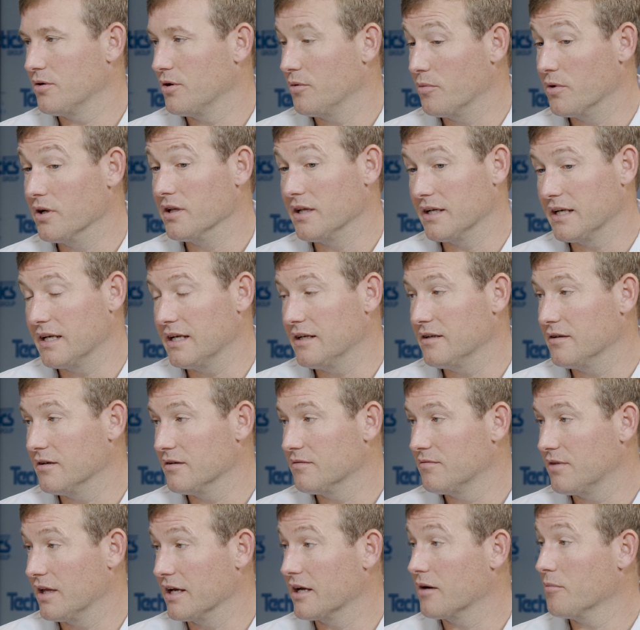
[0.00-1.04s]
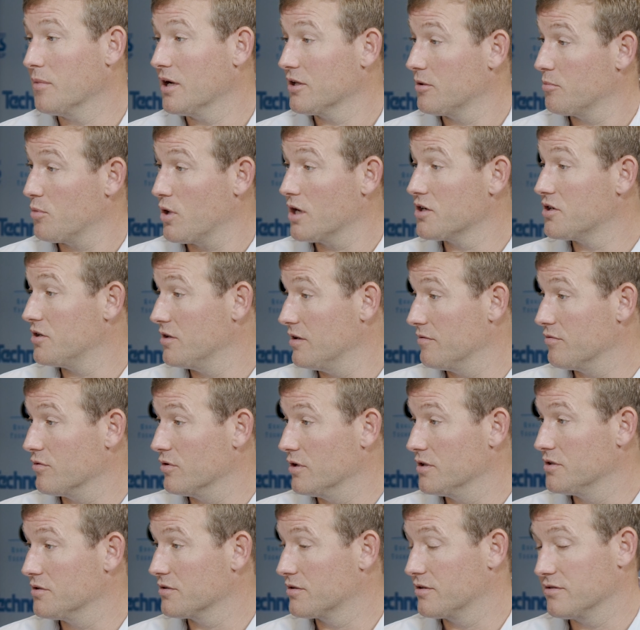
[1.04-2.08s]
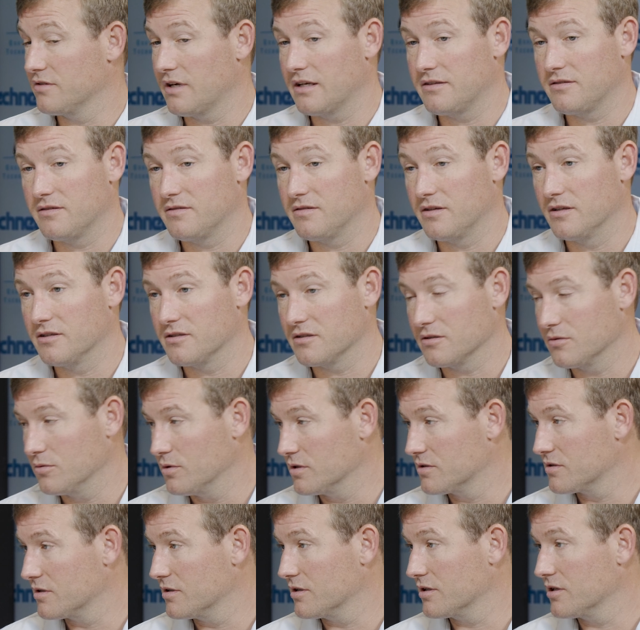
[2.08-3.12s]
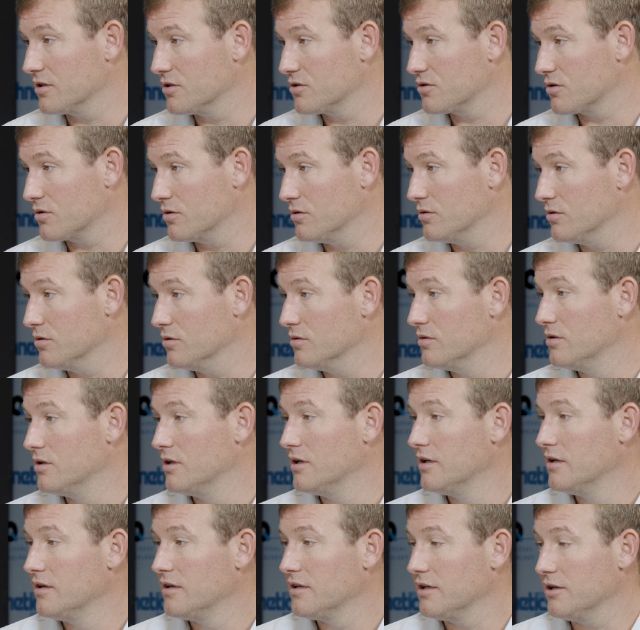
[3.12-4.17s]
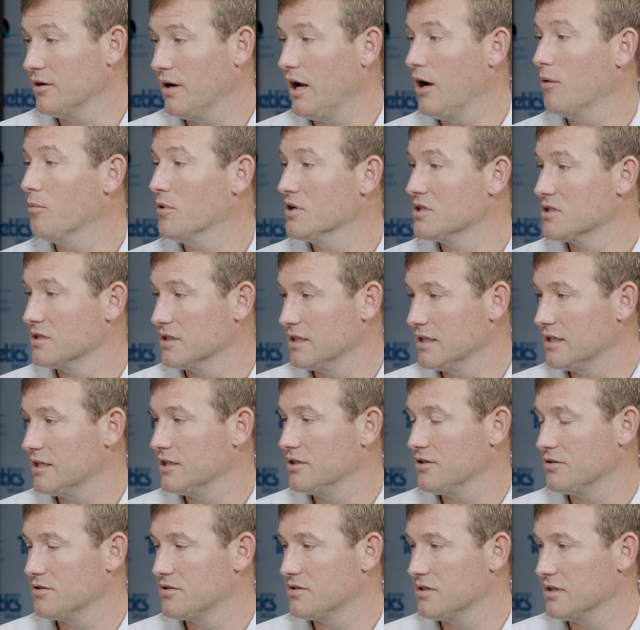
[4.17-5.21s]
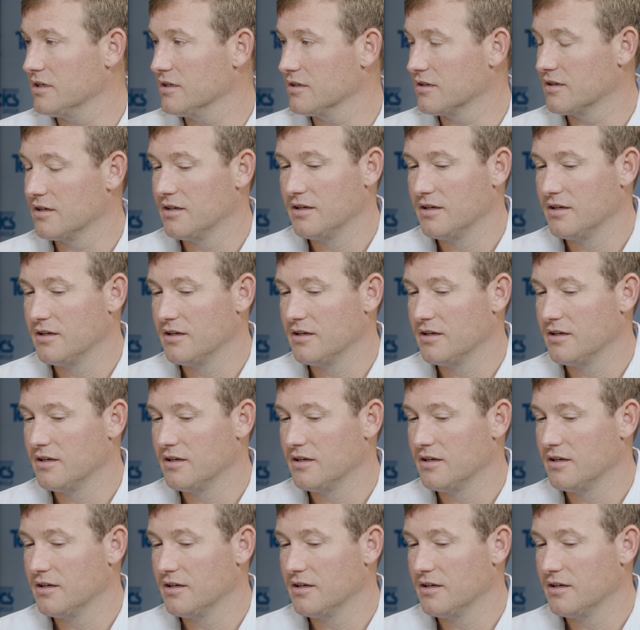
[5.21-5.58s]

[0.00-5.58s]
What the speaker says: you really need to think about the pressure differential, because that's essentially what's going to control how much leakage you're seeing.